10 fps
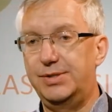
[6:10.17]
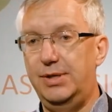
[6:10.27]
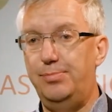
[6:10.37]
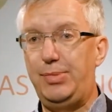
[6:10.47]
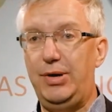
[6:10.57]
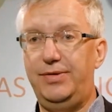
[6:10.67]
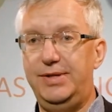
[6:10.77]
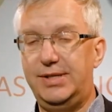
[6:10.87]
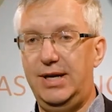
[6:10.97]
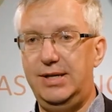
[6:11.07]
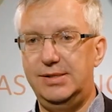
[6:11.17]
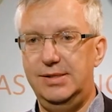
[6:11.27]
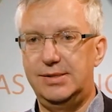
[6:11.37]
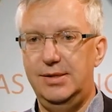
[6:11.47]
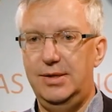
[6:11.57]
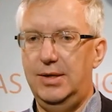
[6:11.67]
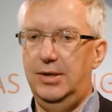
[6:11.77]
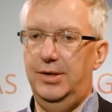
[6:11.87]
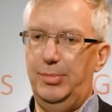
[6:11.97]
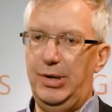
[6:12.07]
And in both these cases,
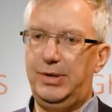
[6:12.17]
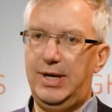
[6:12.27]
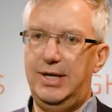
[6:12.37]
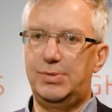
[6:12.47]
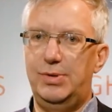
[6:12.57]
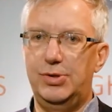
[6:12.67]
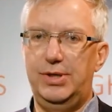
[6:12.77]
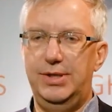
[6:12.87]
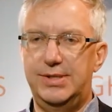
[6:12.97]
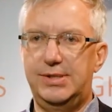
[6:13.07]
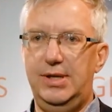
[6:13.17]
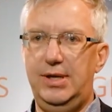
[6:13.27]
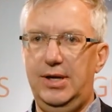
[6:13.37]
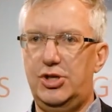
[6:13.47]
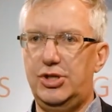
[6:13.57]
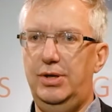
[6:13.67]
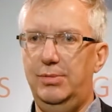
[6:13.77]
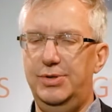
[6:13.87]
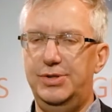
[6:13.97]
in the boat case, we took it to sea and showed it would